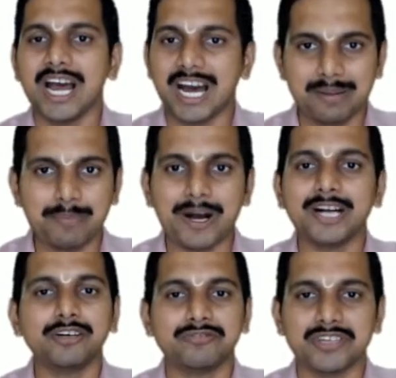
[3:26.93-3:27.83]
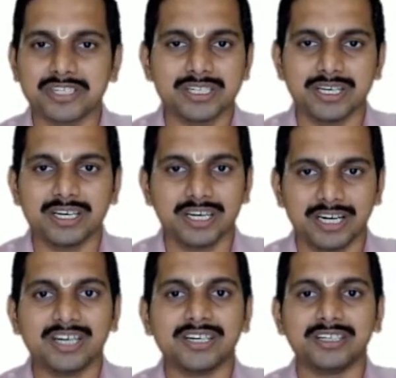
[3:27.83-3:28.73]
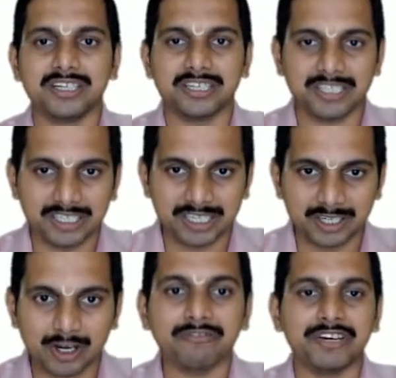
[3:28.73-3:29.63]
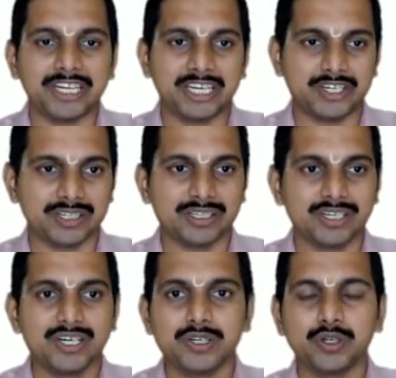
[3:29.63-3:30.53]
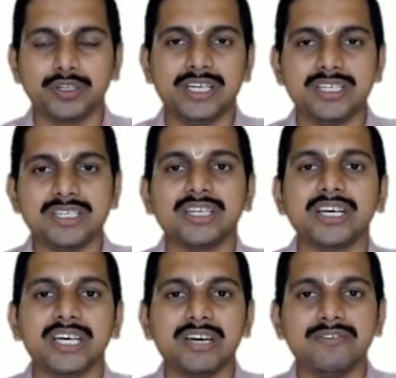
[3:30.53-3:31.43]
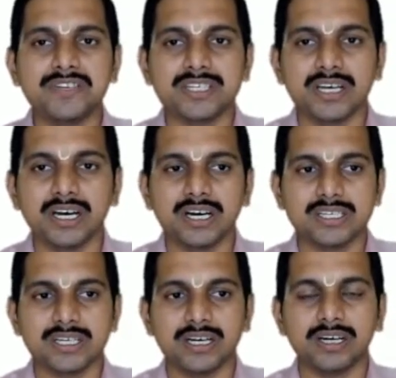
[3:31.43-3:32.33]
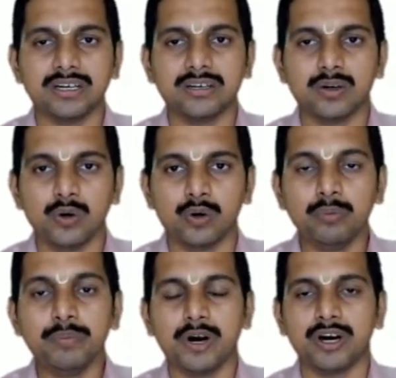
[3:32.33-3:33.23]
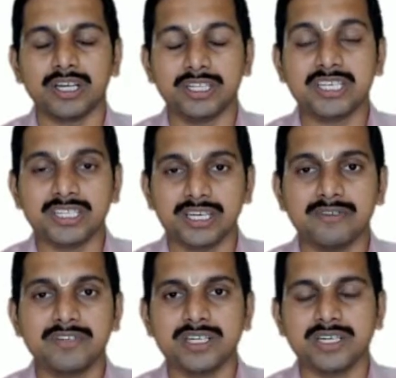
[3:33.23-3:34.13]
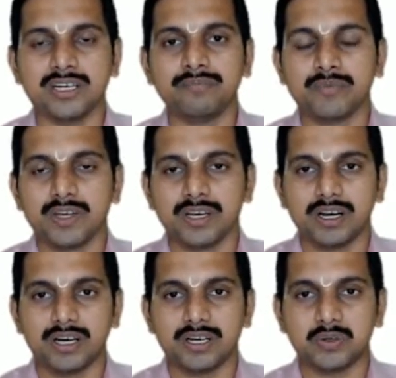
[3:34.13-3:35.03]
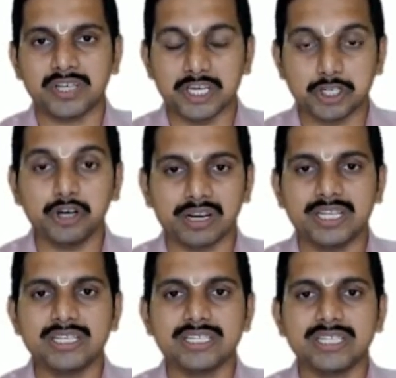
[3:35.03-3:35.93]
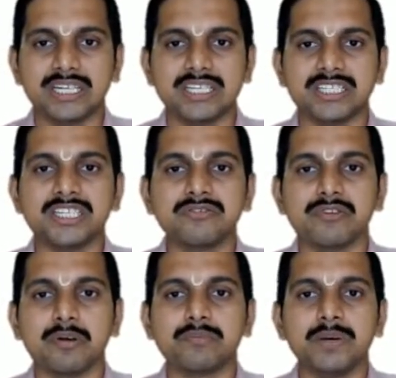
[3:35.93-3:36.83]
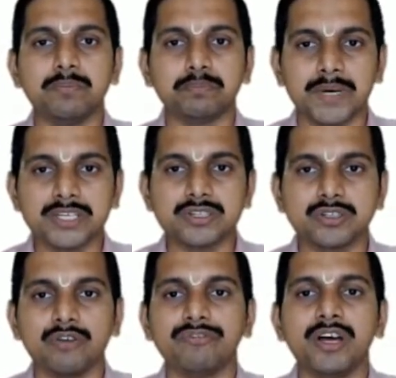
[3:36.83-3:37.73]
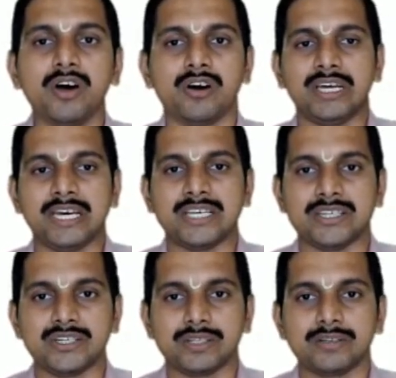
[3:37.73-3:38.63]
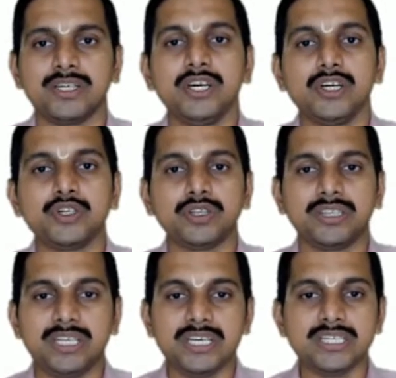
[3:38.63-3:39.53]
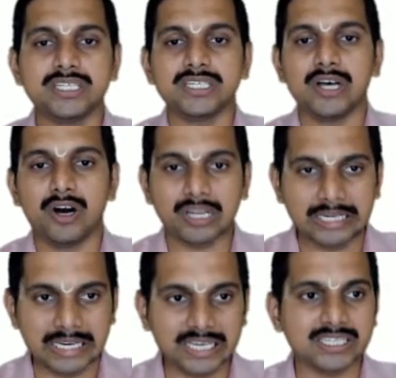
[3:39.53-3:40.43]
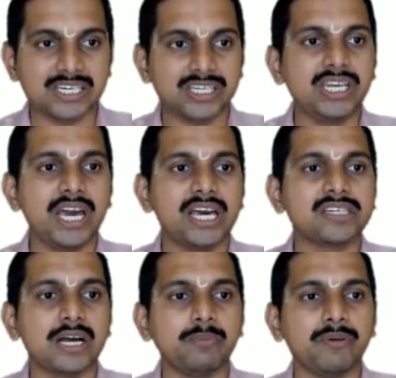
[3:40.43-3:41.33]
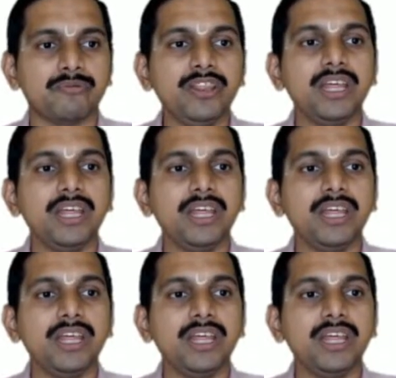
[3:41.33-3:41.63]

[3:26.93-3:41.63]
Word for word: are part of this uh, confederation. So this gives us a hope or this gives us a uh, assurance that this is from the best of the organization. So this organization has come up with